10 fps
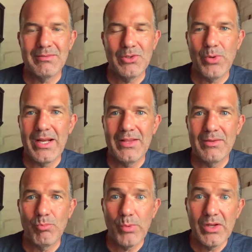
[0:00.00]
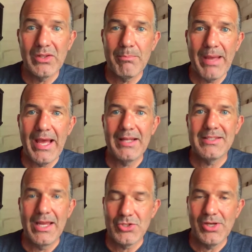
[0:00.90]
creating really bad
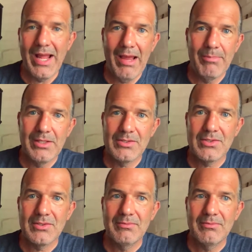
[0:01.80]
tension habits.